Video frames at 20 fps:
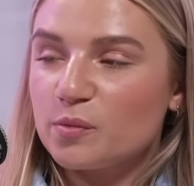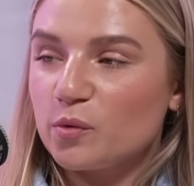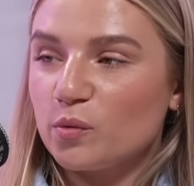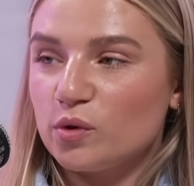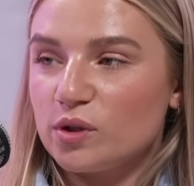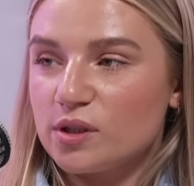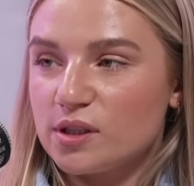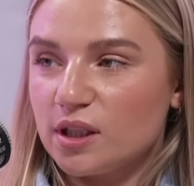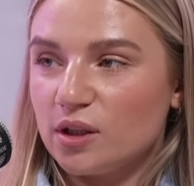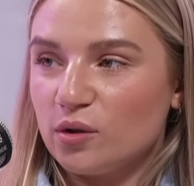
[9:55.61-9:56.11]
but
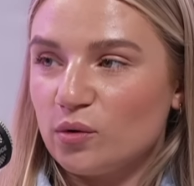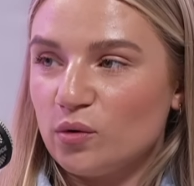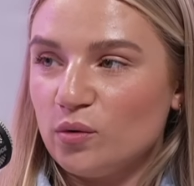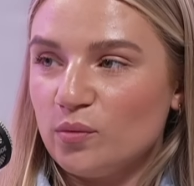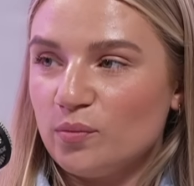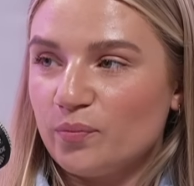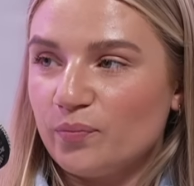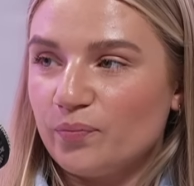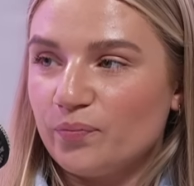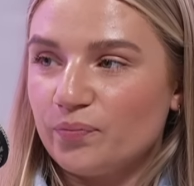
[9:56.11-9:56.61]
wouldn't say
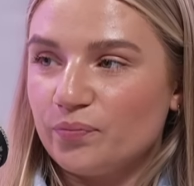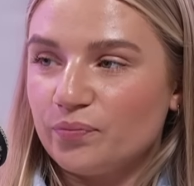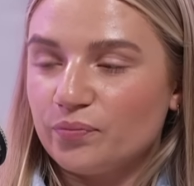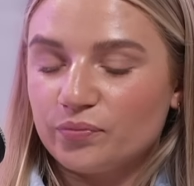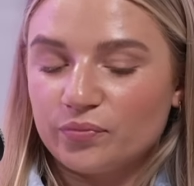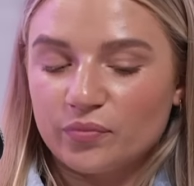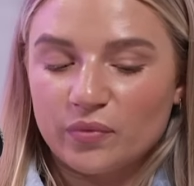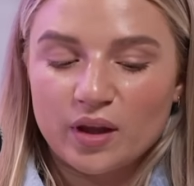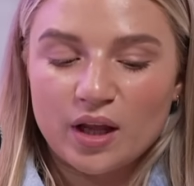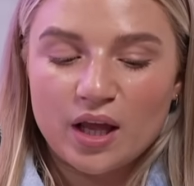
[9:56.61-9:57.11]
no.
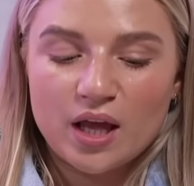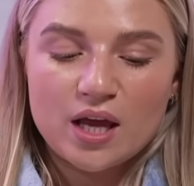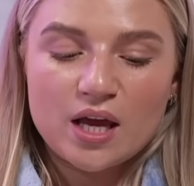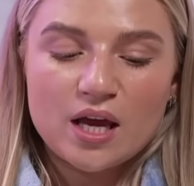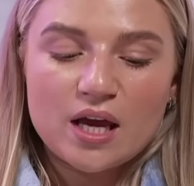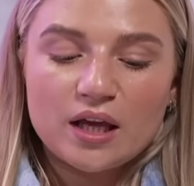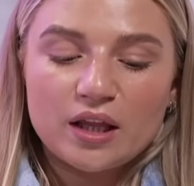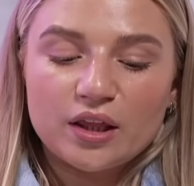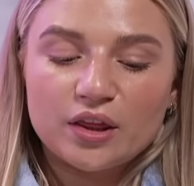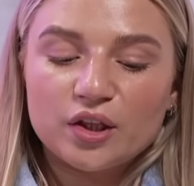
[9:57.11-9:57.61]

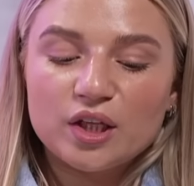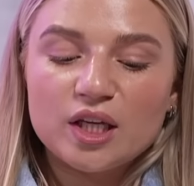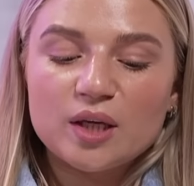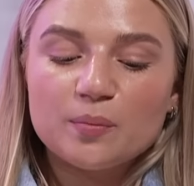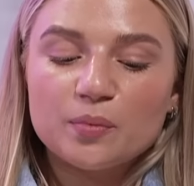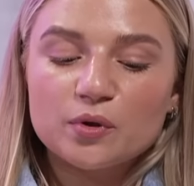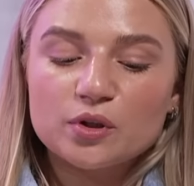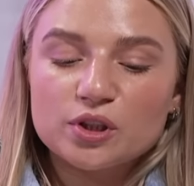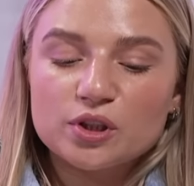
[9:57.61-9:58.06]
That's probably